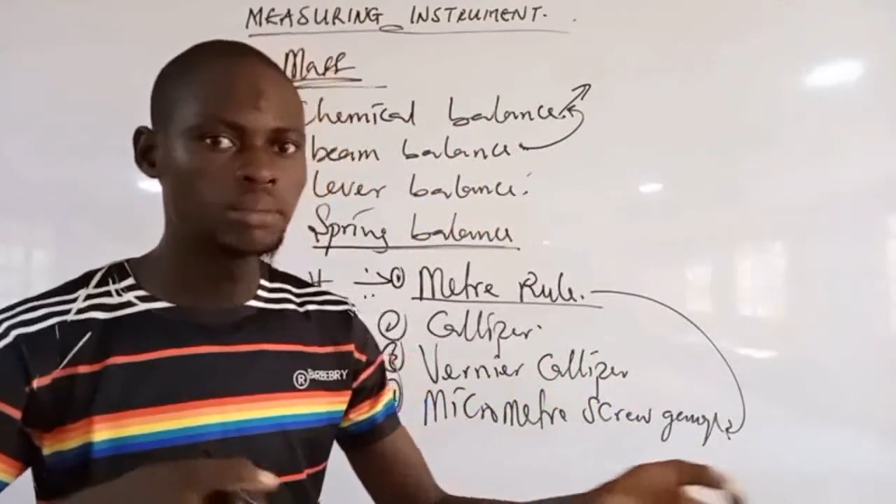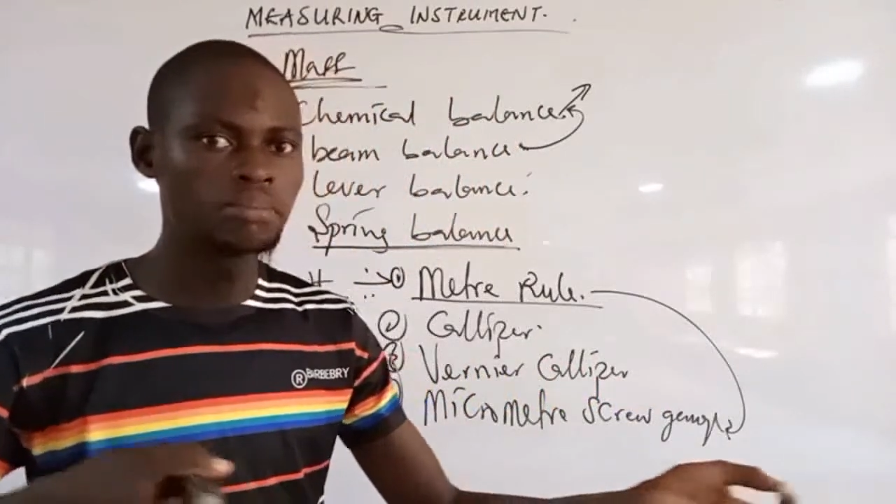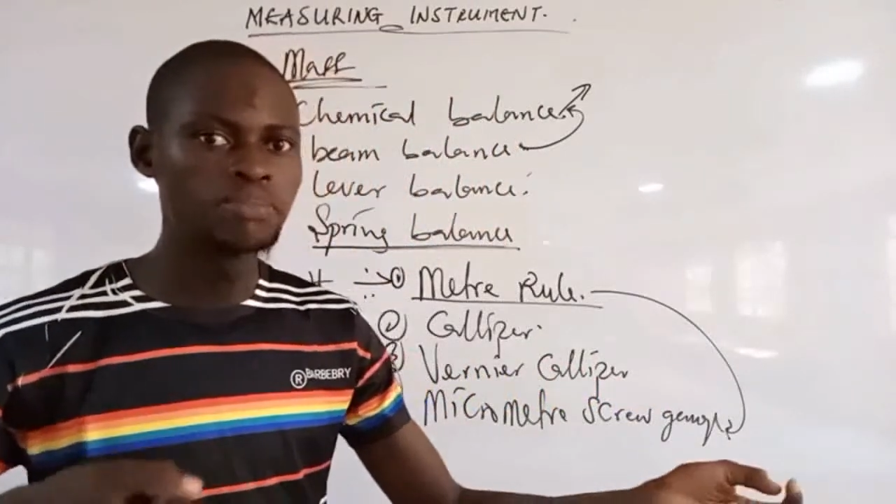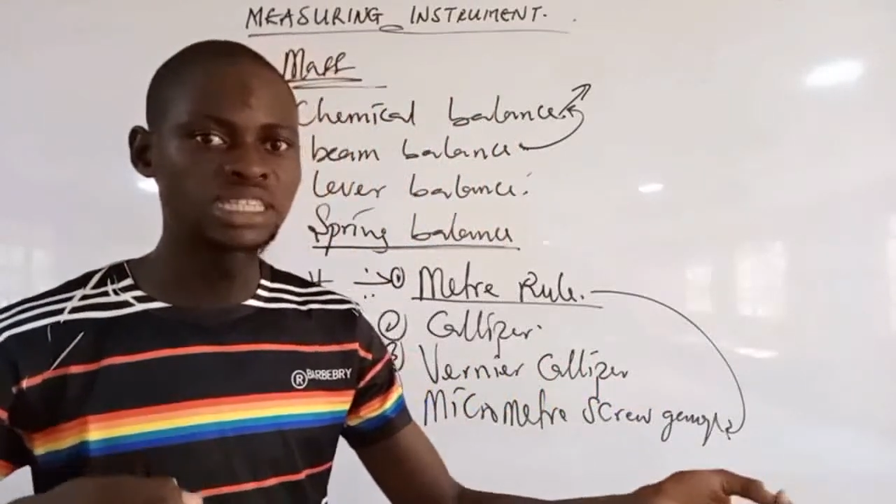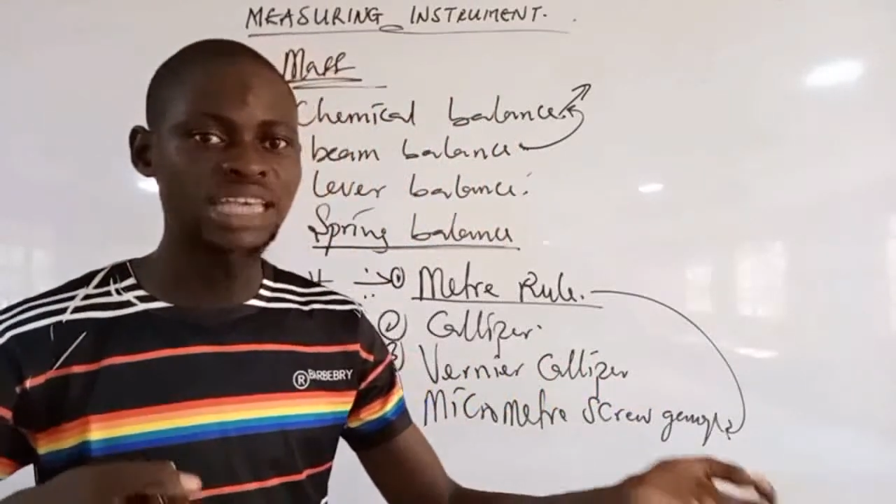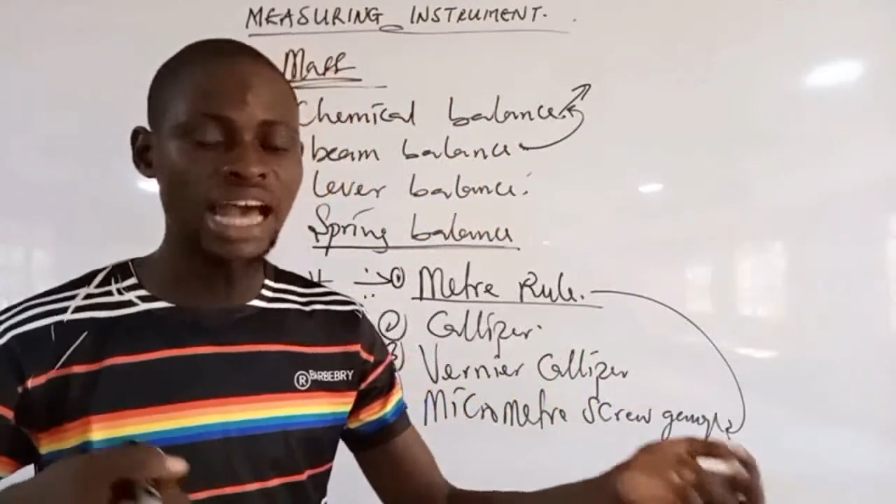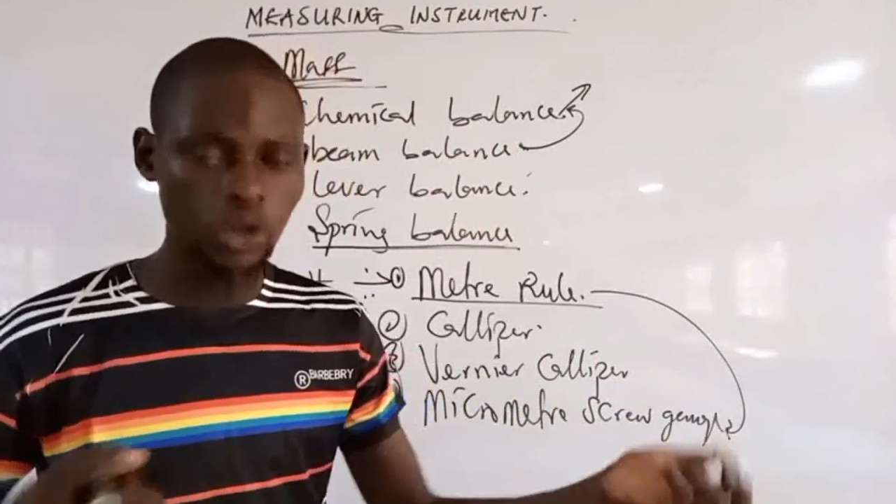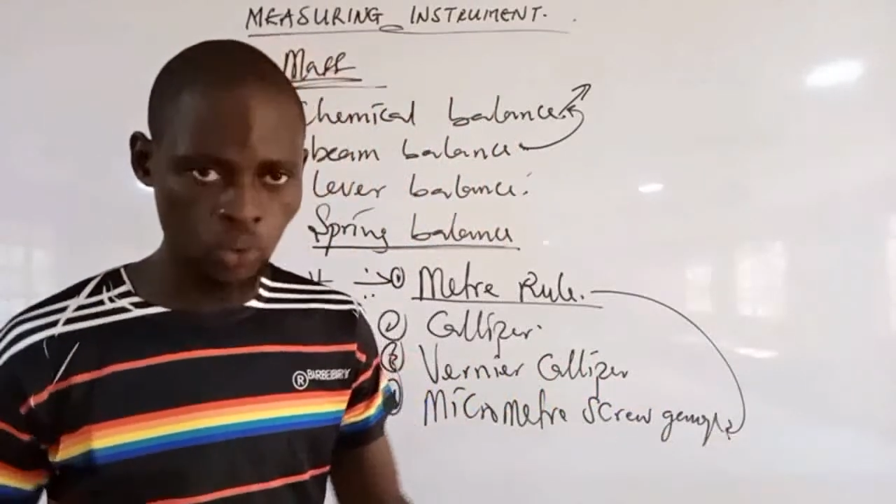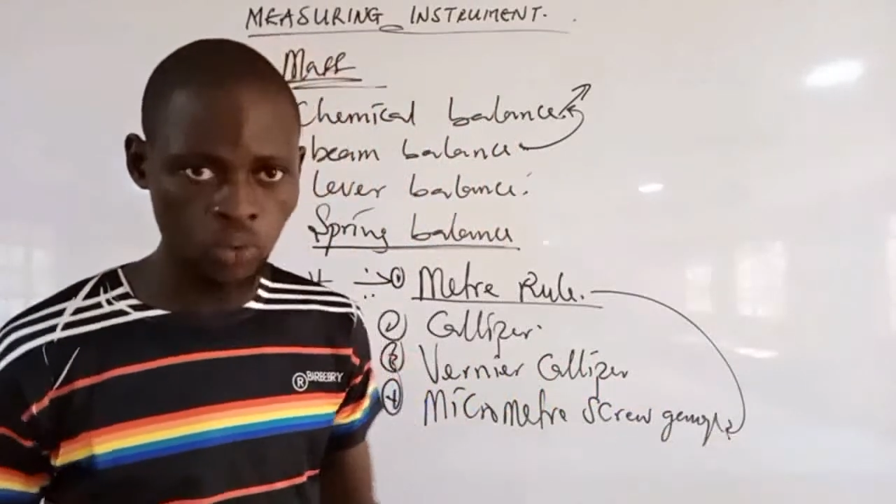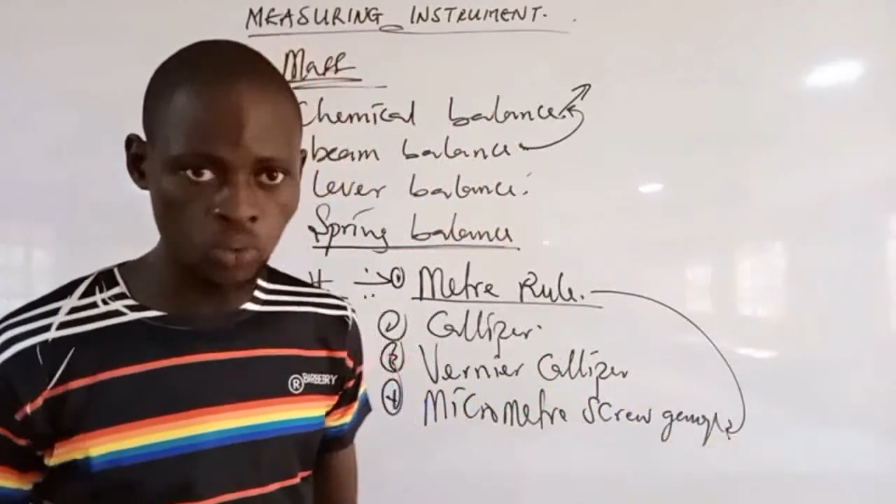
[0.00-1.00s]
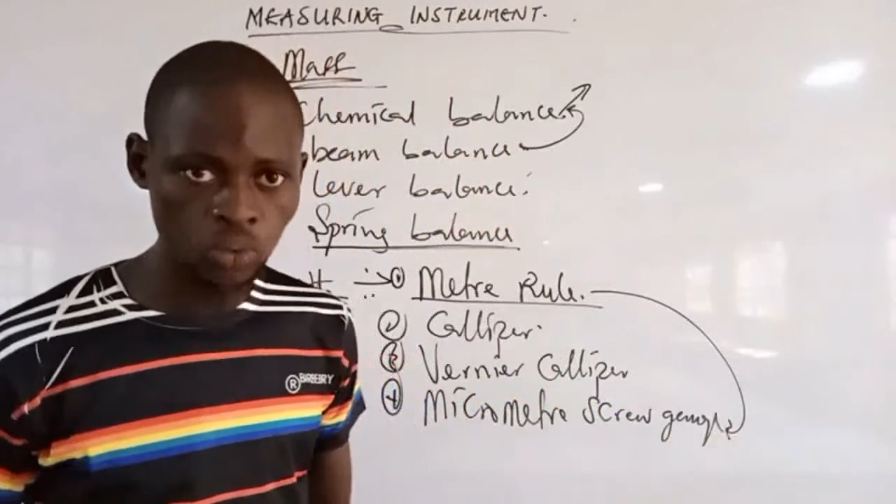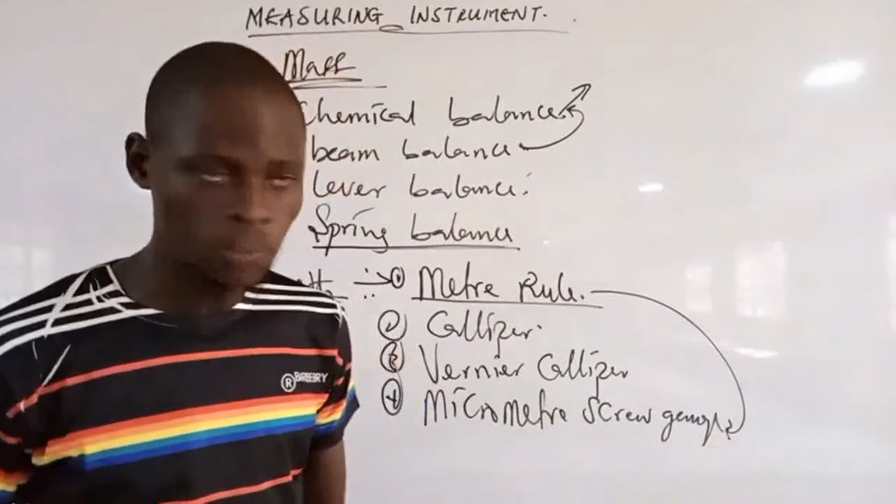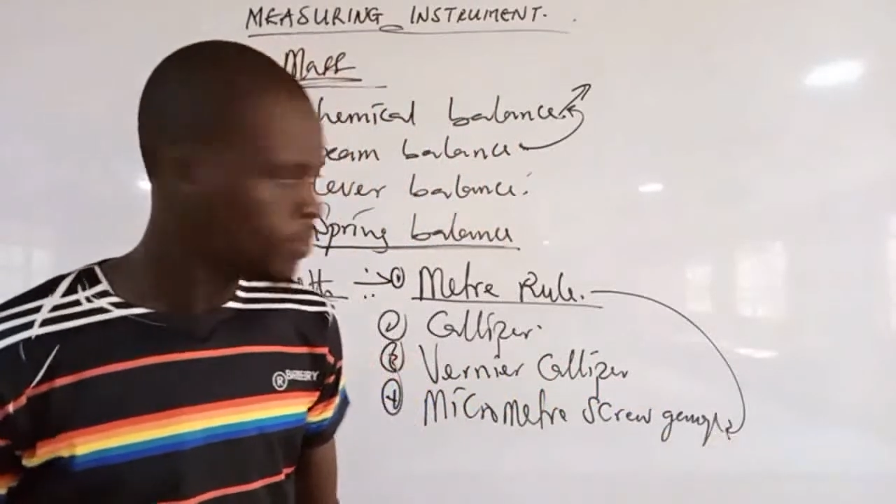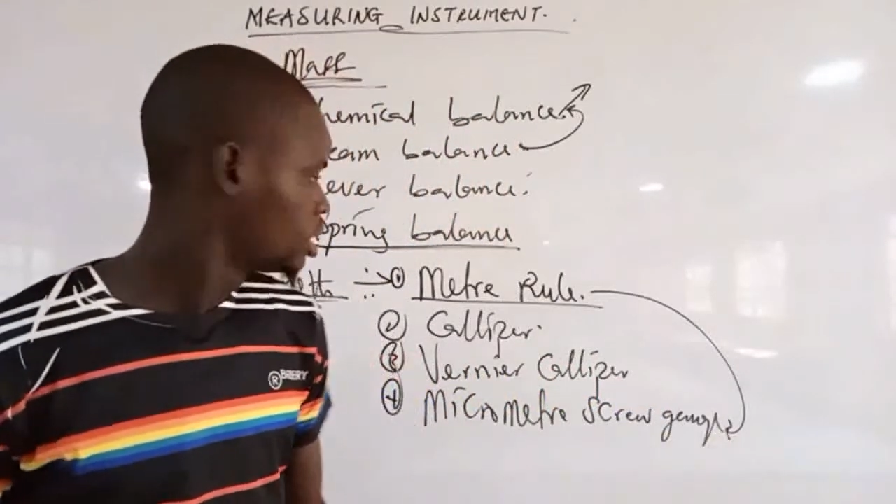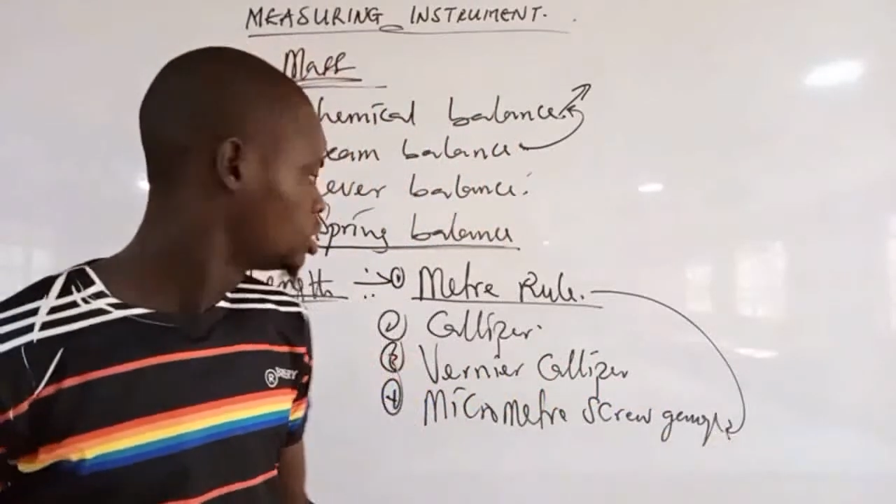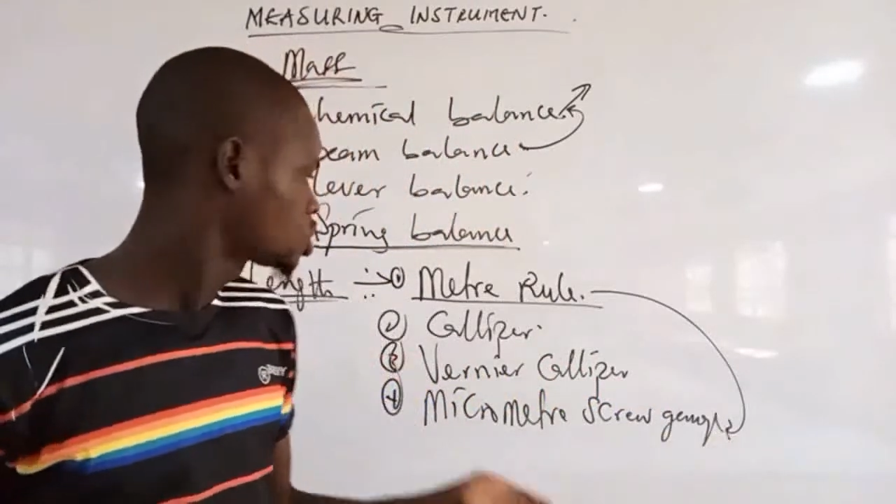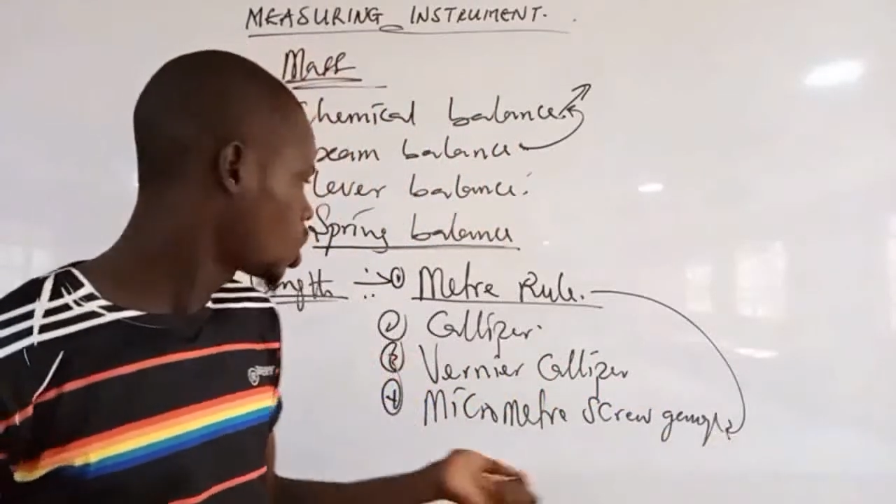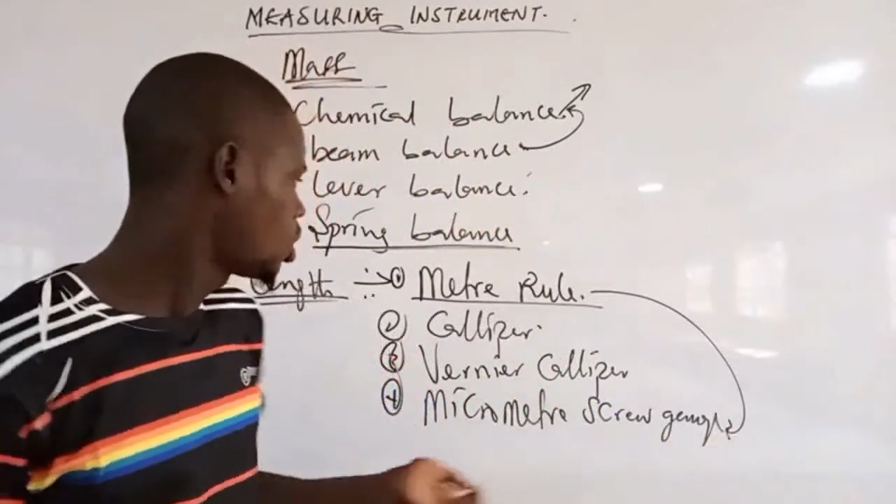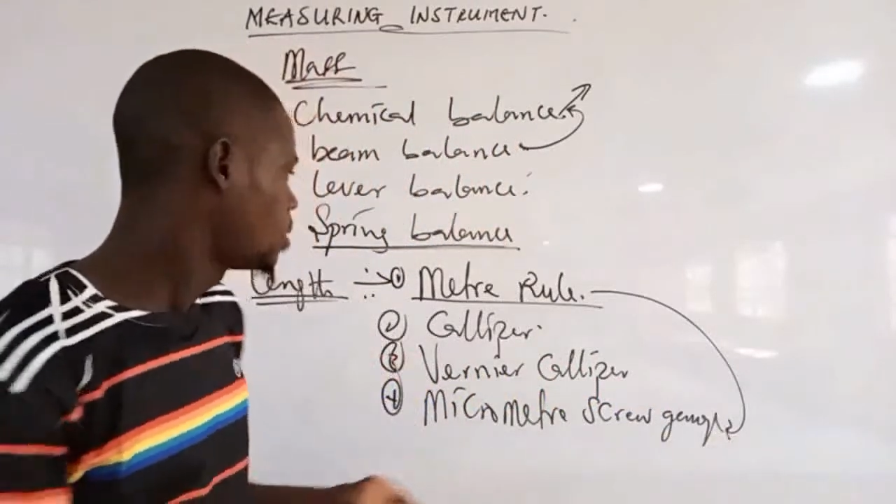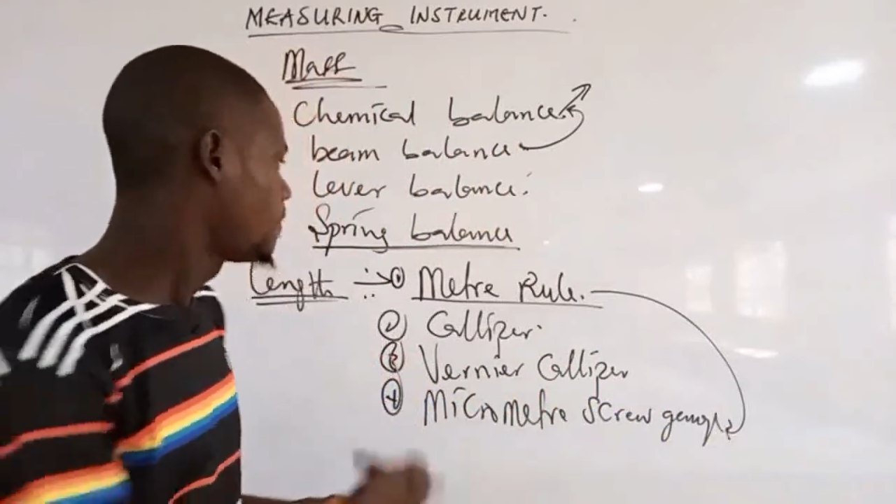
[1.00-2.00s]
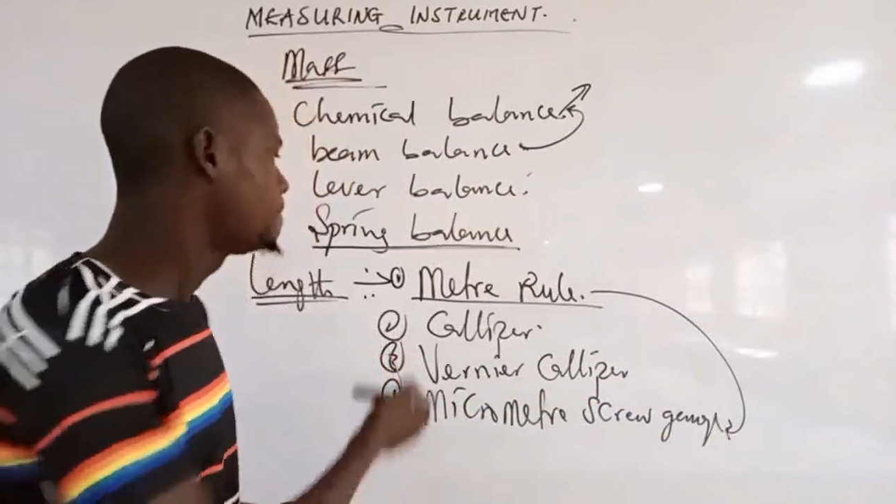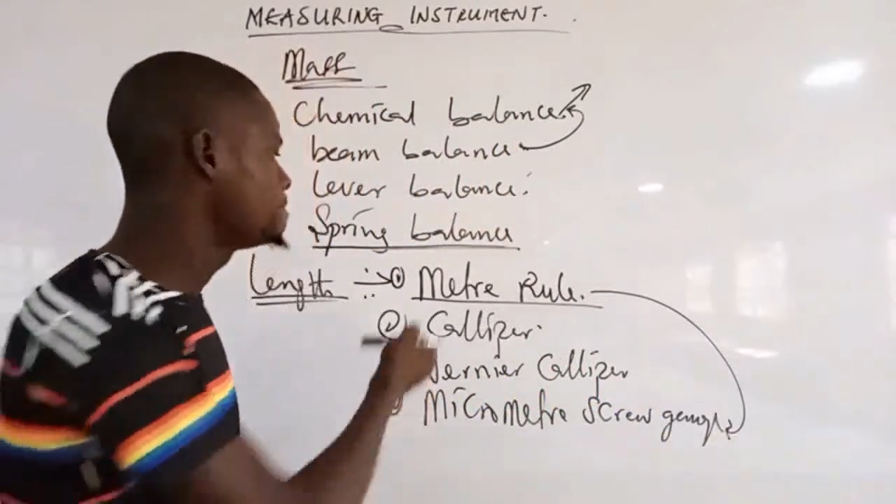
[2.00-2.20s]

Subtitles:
meter rule. So,